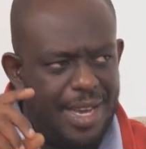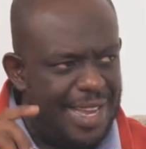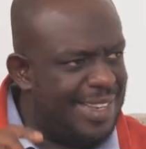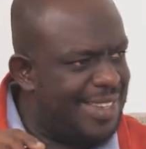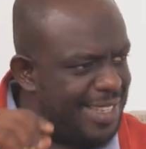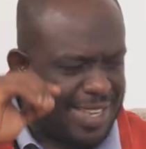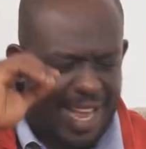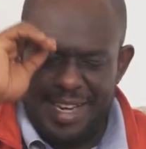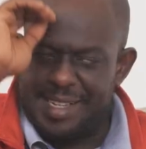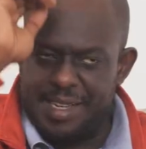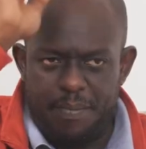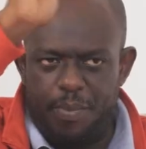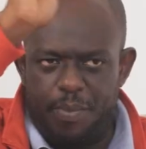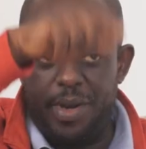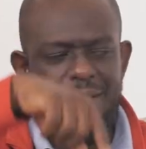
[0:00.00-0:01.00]
And at
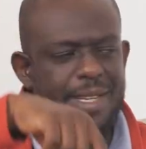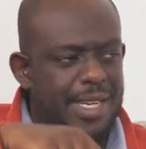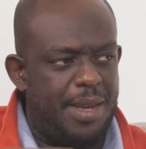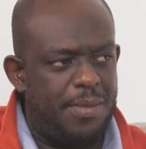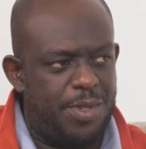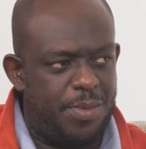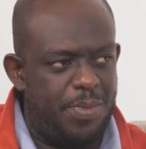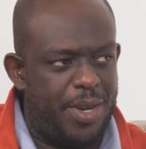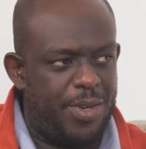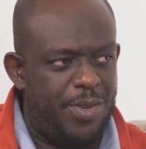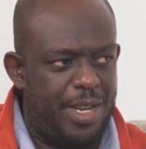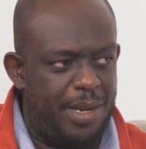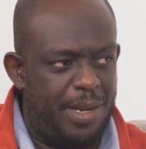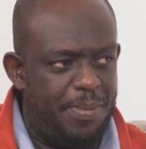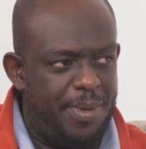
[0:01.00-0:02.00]
some point it comes back
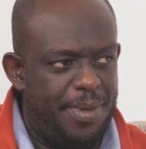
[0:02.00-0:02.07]
to help.